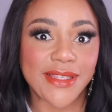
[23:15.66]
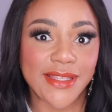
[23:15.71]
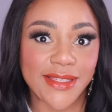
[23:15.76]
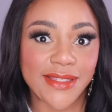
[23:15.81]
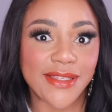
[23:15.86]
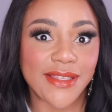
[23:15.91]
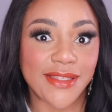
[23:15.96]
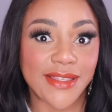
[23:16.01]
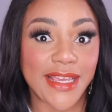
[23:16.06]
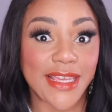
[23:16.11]

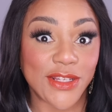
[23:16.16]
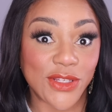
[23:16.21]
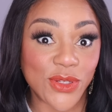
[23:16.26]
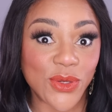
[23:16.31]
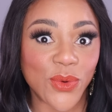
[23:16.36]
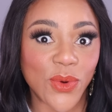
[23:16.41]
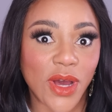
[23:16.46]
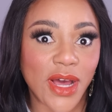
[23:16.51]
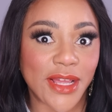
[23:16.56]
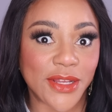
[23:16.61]
this is a
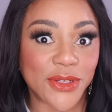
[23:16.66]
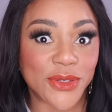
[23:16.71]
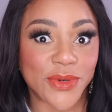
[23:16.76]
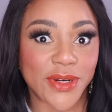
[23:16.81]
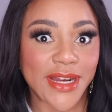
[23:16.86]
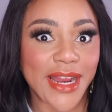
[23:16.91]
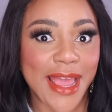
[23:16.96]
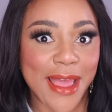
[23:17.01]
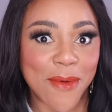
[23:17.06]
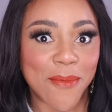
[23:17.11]

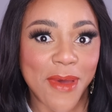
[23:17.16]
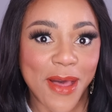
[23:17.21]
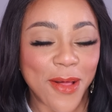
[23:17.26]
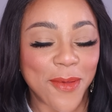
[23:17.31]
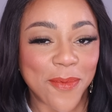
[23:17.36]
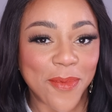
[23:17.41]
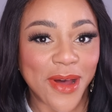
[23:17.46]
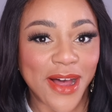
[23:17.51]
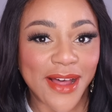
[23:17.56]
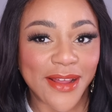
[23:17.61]
200
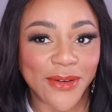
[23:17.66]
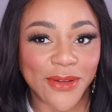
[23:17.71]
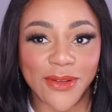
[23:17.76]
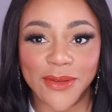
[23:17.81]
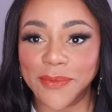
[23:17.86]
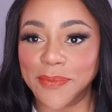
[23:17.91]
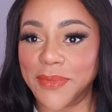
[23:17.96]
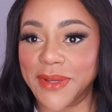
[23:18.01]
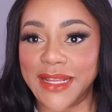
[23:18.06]
ml bottle.